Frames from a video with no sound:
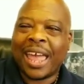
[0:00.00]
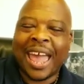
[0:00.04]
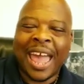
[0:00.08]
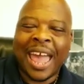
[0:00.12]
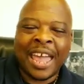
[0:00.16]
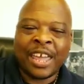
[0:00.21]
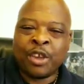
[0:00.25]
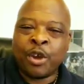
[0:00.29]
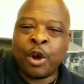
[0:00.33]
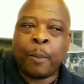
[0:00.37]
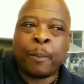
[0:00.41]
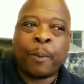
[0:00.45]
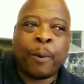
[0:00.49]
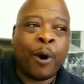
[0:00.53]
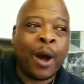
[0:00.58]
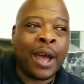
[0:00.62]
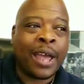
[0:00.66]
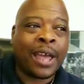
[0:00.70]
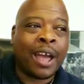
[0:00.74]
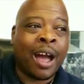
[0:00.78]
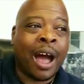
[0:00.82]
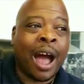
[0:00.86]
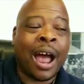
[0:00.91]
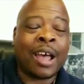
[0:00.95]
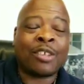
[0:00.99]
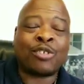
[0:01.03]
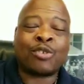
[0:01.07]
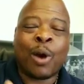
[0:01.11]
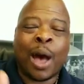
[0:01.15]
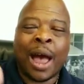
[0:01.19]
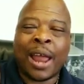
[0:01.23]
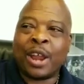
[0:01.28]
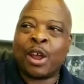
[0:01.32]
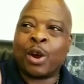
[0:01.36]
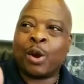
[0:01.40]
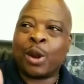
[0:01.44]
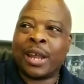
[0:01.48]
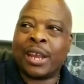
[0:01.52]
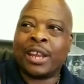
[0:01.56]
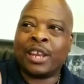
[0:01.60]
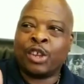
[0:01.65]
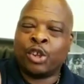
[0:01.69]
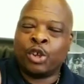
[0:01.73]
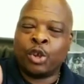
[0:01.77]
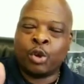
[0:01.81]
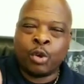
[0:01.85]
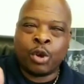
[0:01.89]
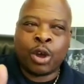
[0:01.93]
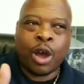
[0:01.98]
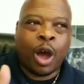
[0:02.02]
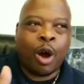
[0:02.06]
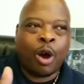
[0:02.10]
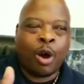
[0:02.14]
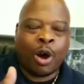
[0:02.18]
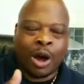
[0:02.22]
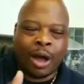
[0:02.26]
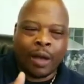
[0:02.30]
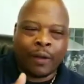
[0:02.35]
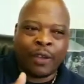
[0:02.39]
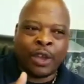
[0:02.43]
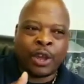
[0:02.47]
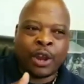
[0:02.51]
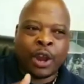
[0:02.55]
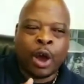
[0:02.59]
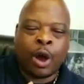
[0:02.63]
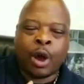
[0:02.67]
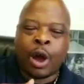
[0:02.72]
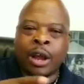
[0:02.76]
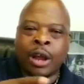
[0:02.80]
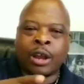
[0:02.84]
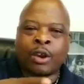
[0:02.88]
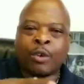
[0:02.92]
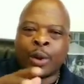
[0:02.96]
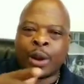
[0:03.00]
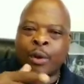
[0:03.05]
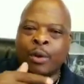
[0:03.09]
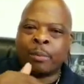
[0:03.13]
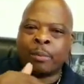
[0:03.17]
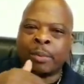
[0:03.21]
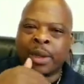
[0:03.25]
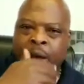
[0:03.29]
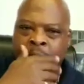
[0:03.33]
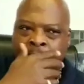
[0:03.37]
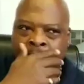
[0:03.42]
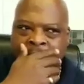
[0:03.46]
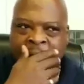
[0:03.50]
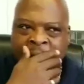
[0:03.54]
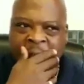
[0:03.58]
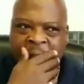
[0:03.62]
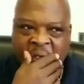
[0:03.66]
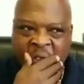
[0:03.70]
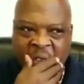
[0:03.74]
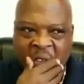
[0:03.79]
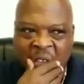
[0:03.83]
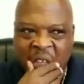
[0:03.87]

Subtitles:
And you're a point guard, so I know that you gon' agree with me on this.